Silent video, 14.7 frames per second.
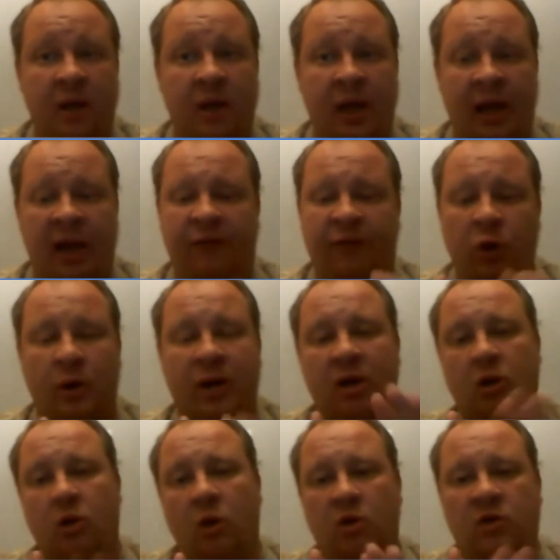And if you can
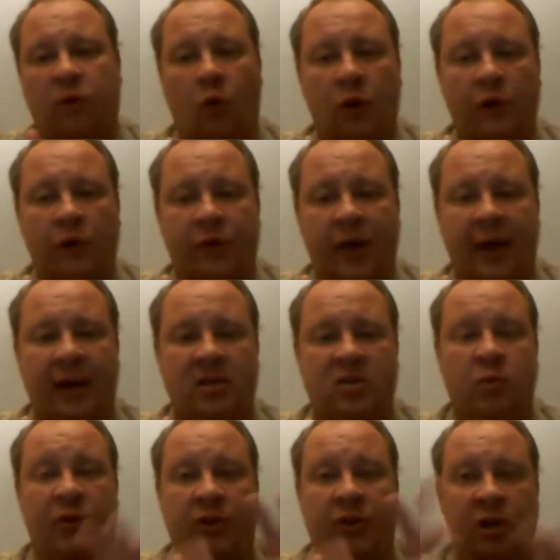do those 4 things
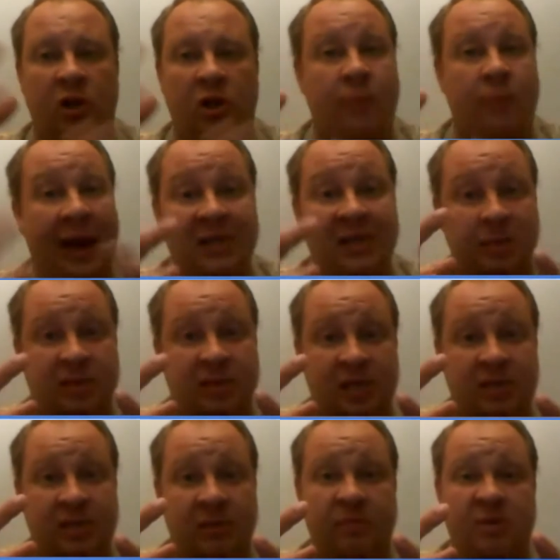with the new pass-up
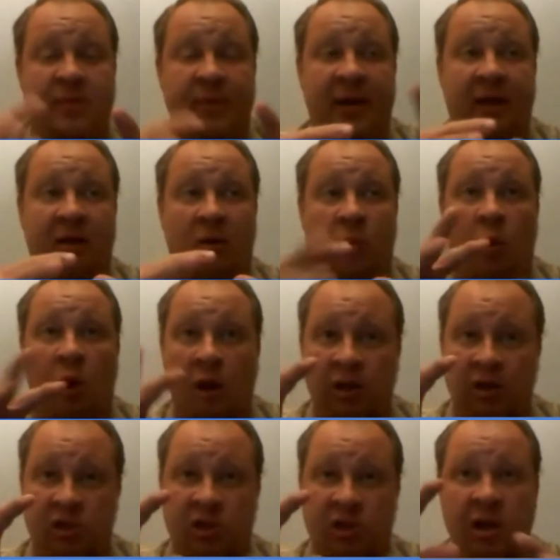systems being the
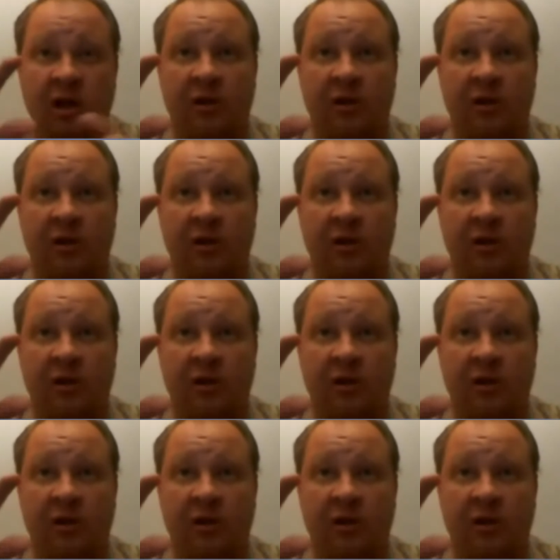1s,